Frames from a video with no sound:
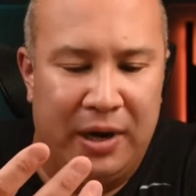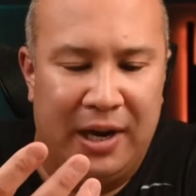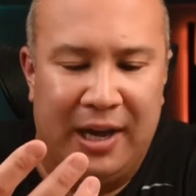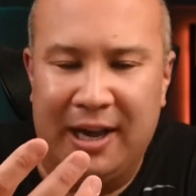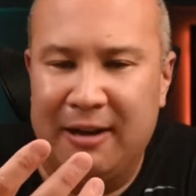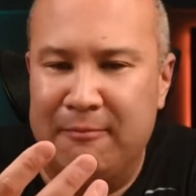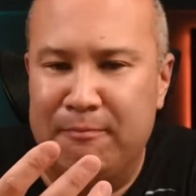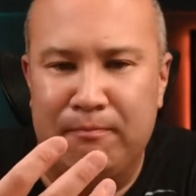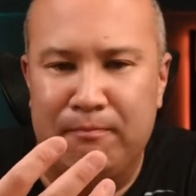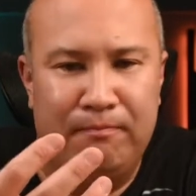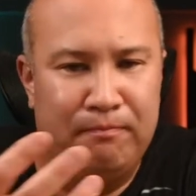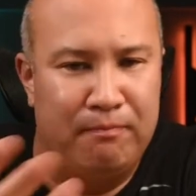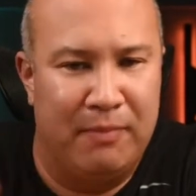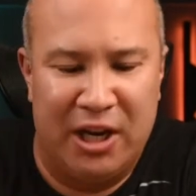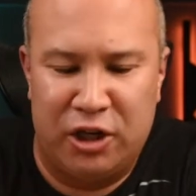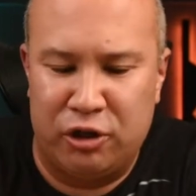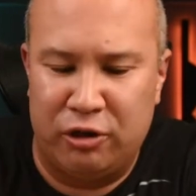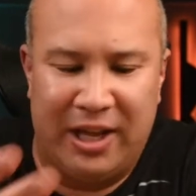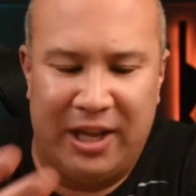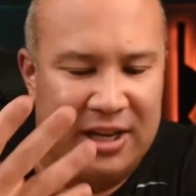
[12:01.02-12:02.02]
it, make
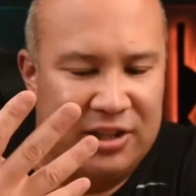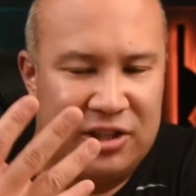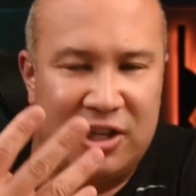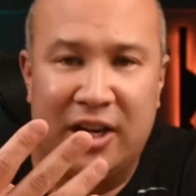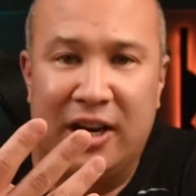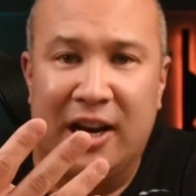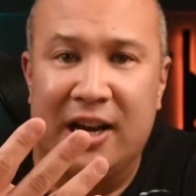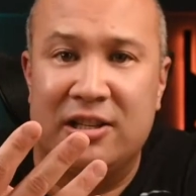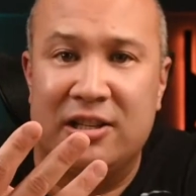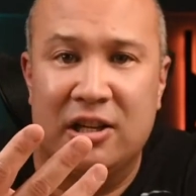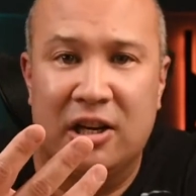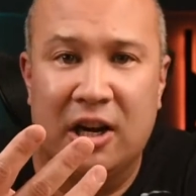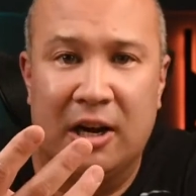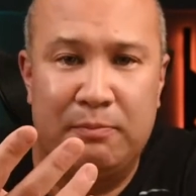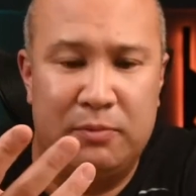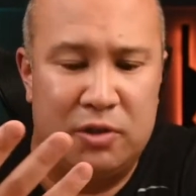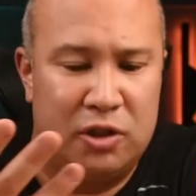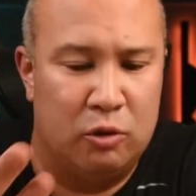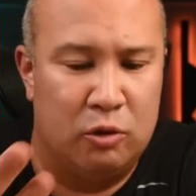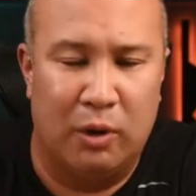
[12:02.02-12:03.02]
sure that it's connected
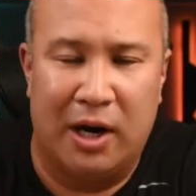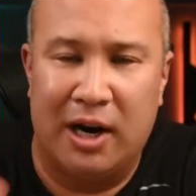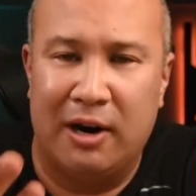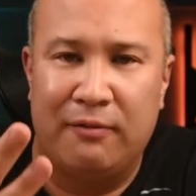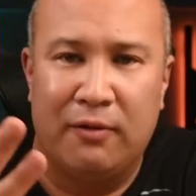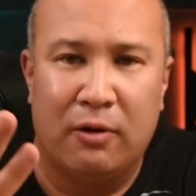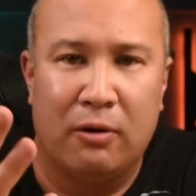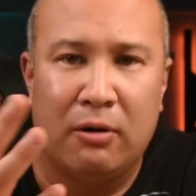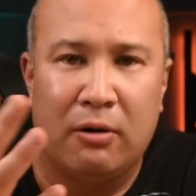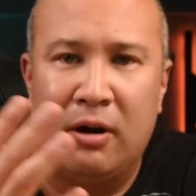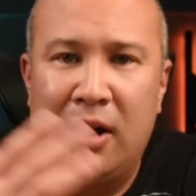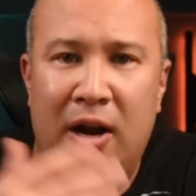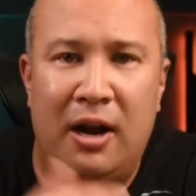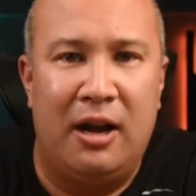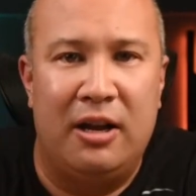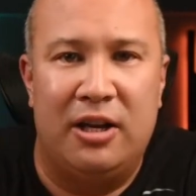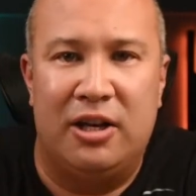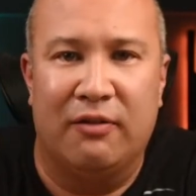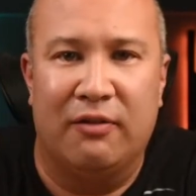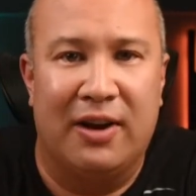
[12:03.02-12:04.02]
up to whatever
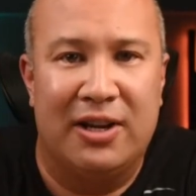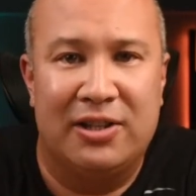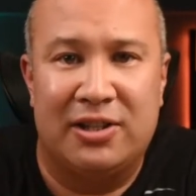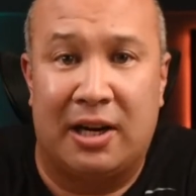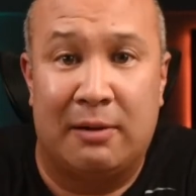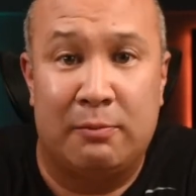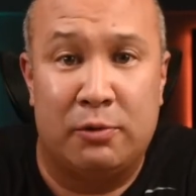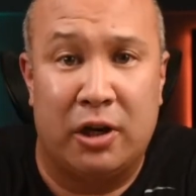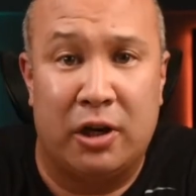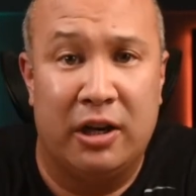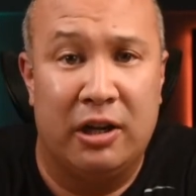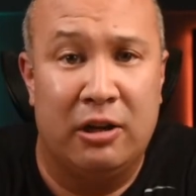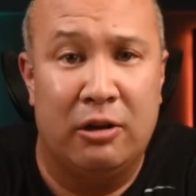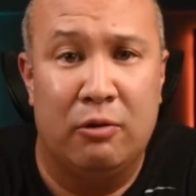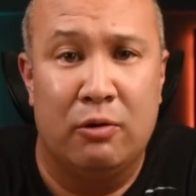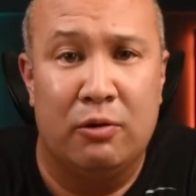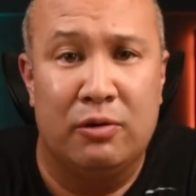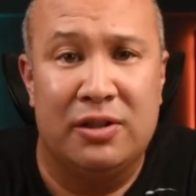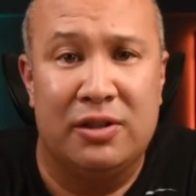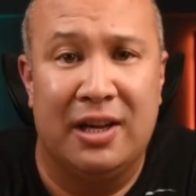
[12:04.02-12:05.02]
device that I'm trying to
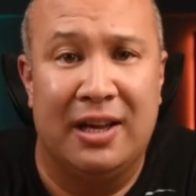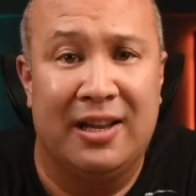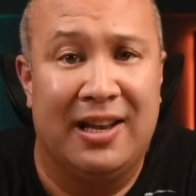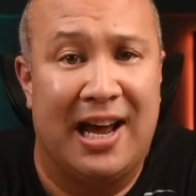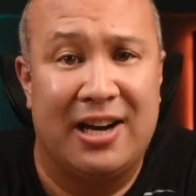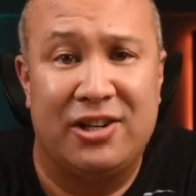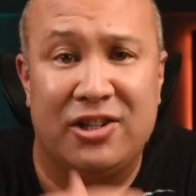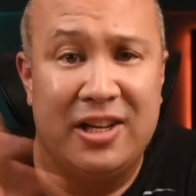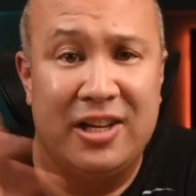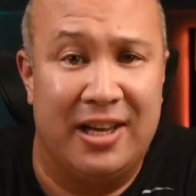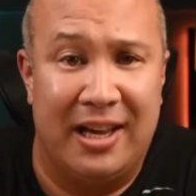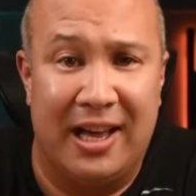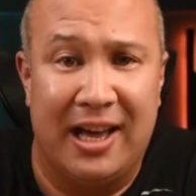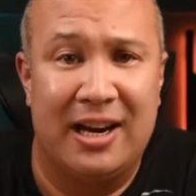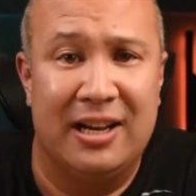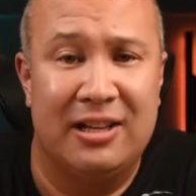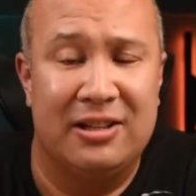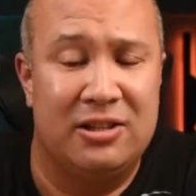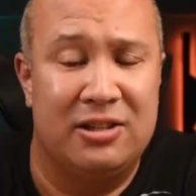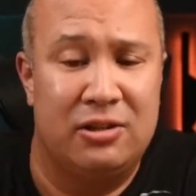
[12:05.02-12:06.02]
use, and actually get
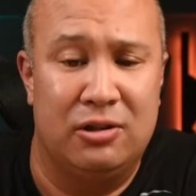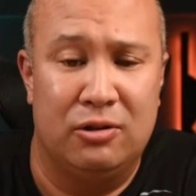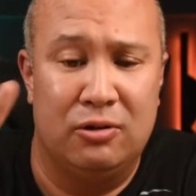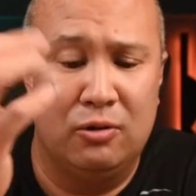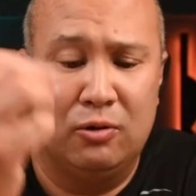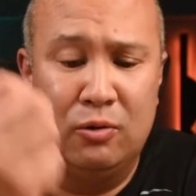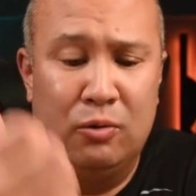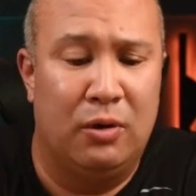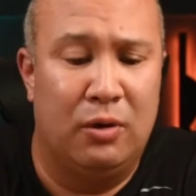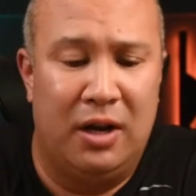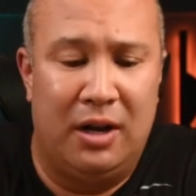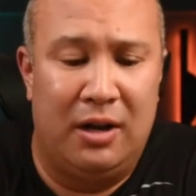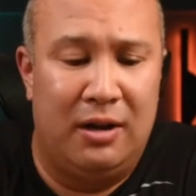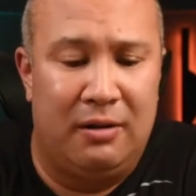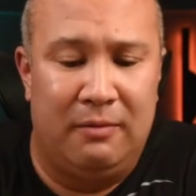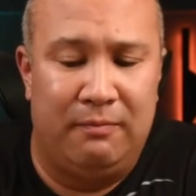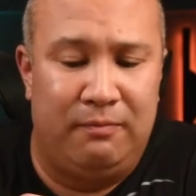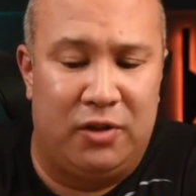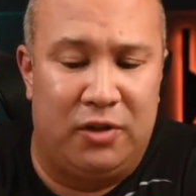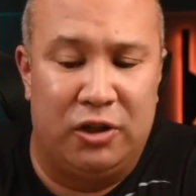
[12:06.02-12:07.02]
it to
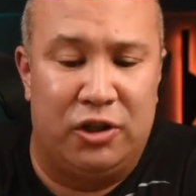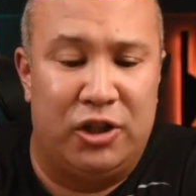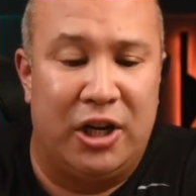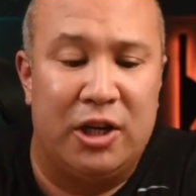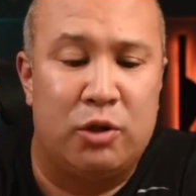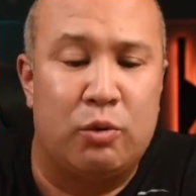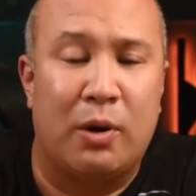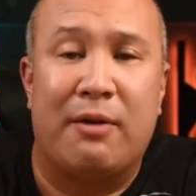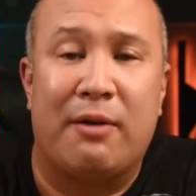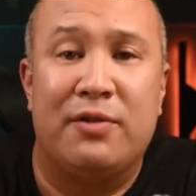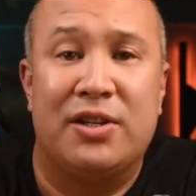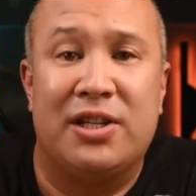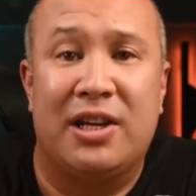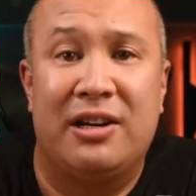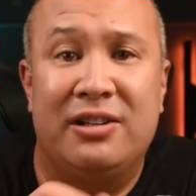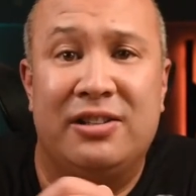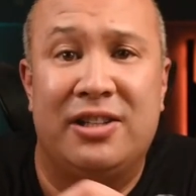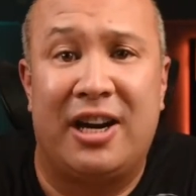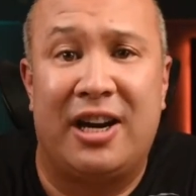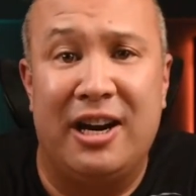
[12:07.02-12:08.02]
change whatever
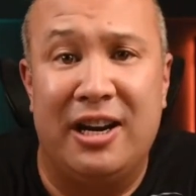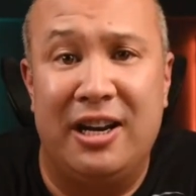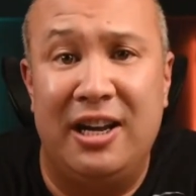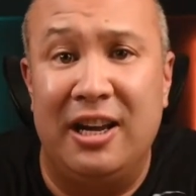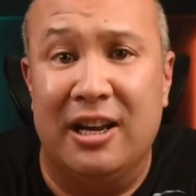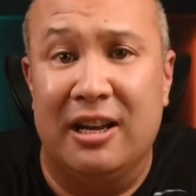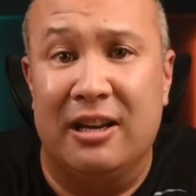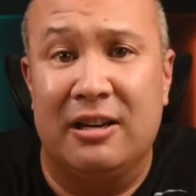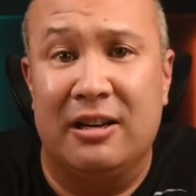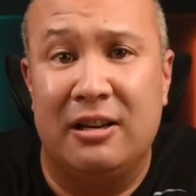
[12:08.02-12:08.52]
settings that I need.